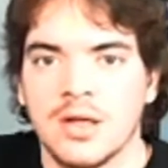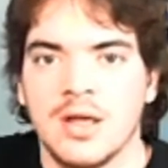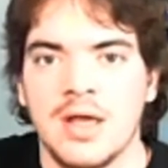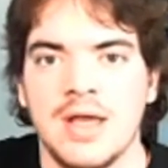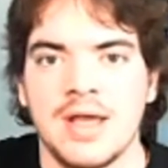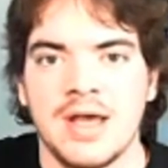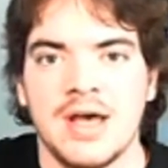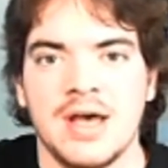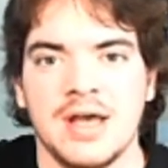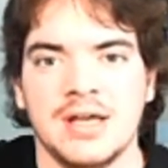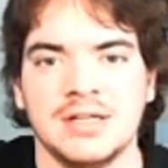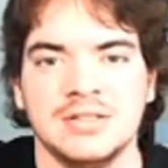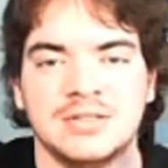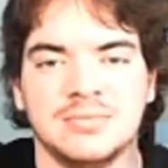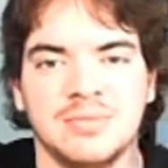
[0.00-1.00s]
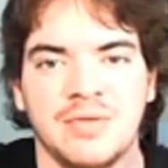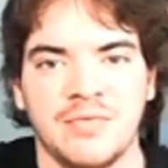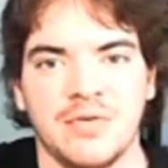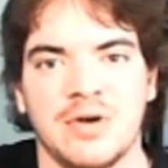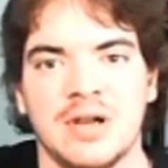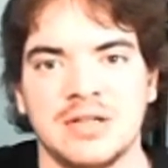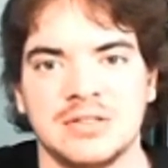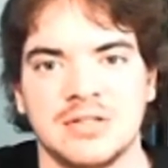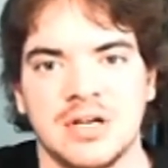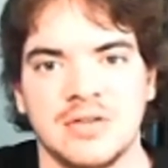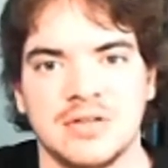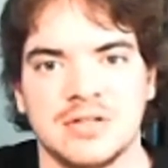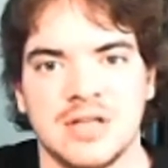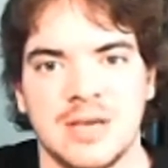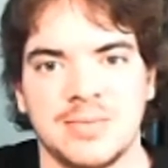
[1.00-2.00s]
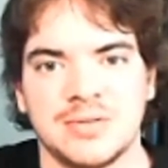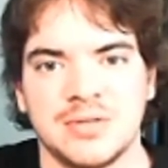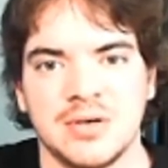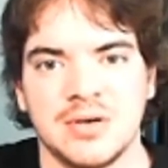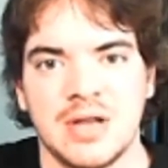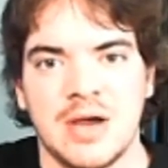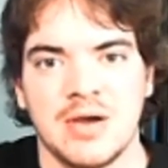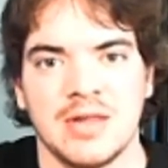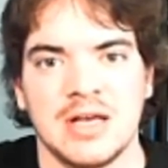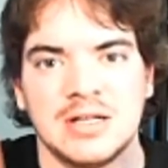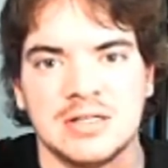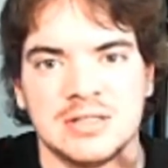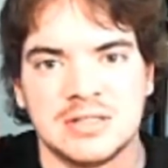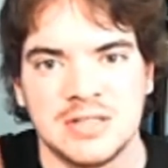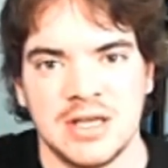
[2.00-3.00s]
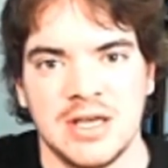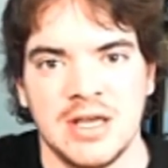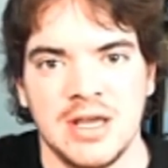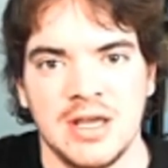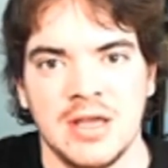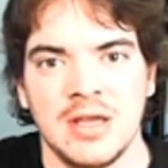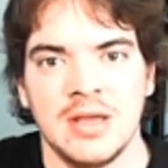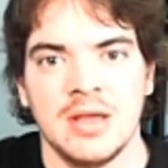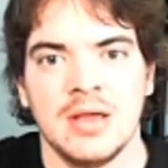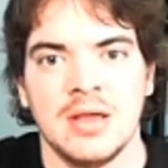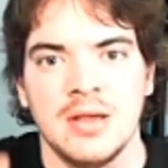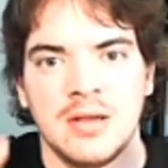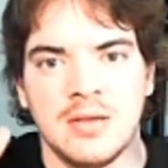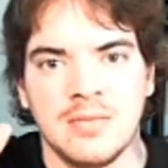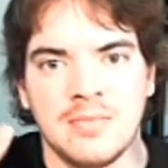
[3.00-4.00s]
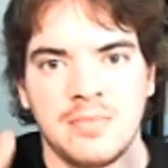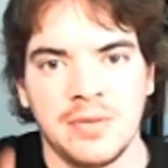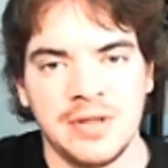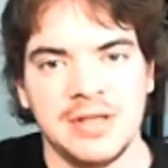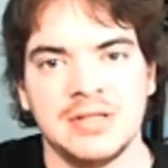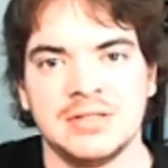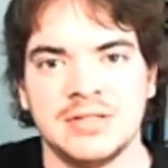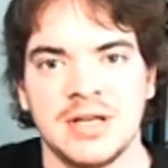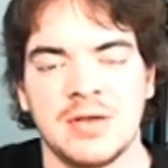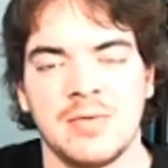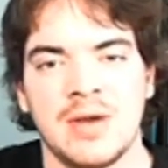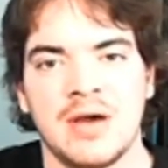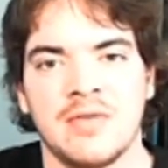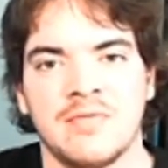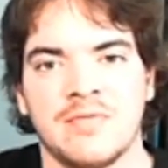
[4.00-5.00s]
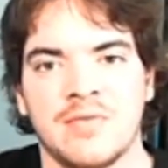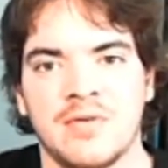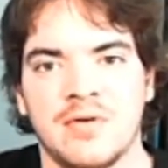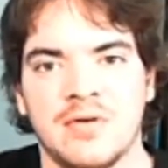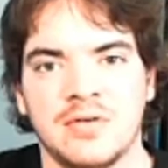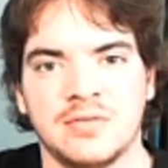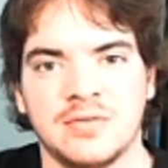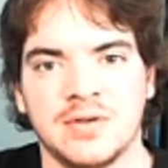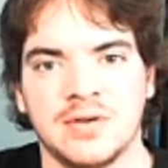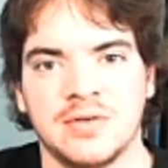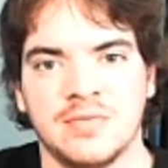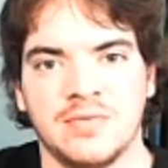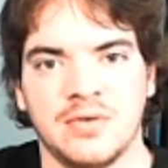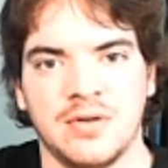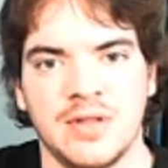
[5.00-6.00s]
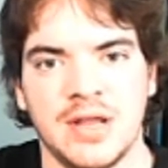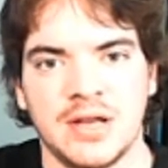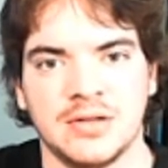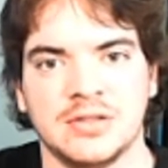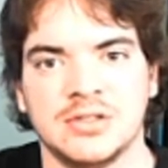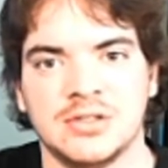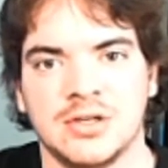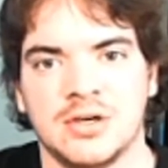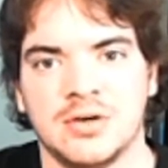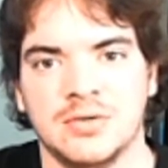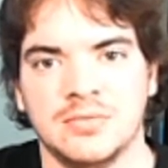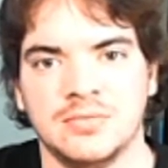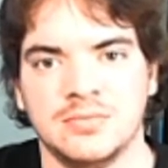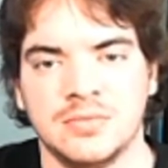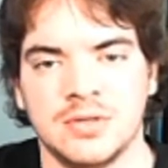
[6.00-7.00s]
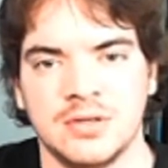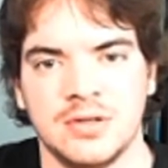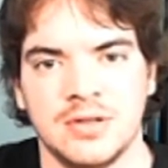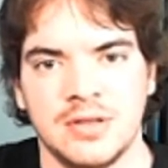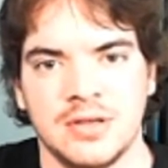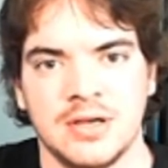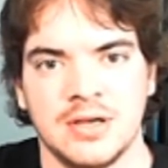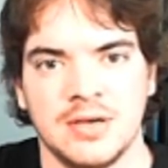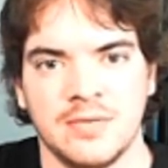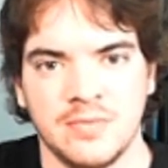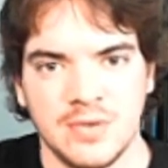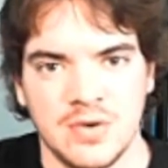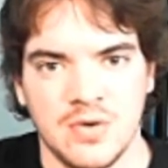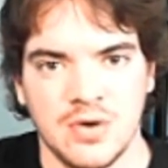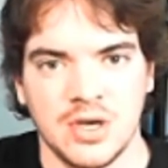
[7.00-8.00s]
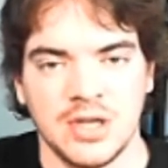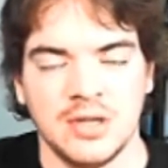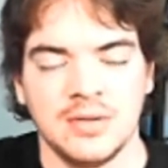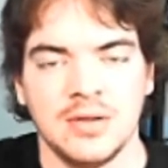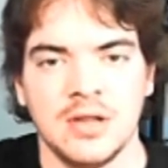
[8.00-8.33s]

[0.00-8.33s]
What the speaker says: Hey guys, before I start this episode, I would like to say, please stick around for the end of the show, the recording,